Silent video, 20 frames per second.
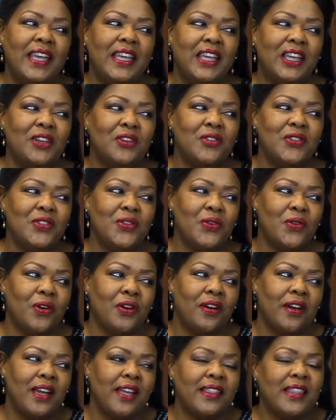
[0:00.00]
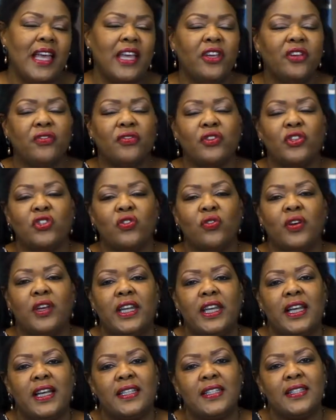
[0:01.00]
thank you, Torri. Thank you for
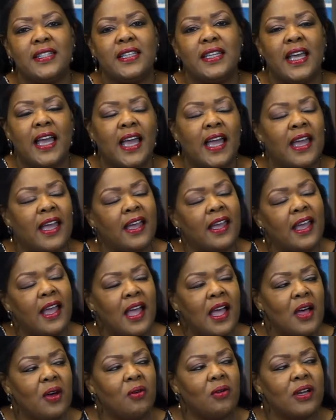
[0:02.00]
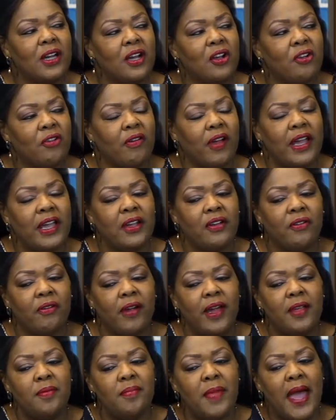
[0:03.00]
joining us today. What a
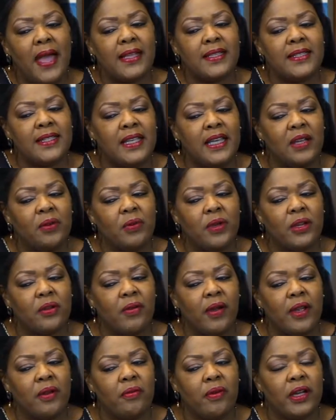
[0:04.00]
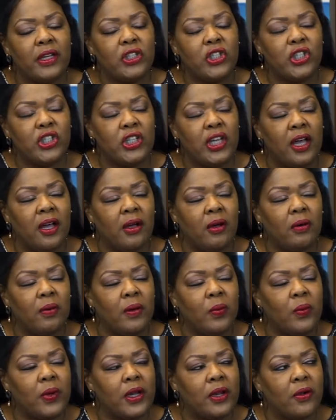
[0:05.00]
great magazine. What a great
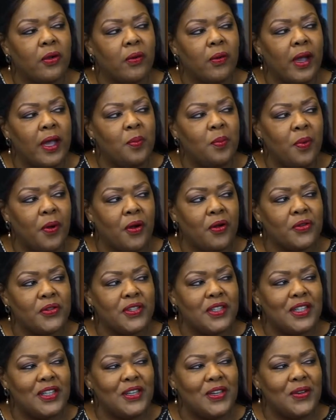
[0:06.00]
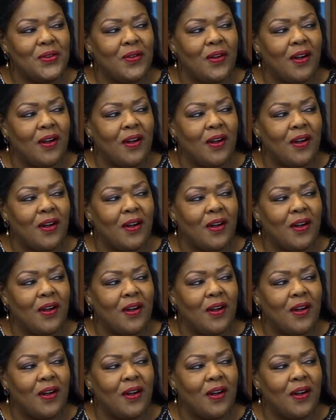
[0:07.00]
show. And what a great person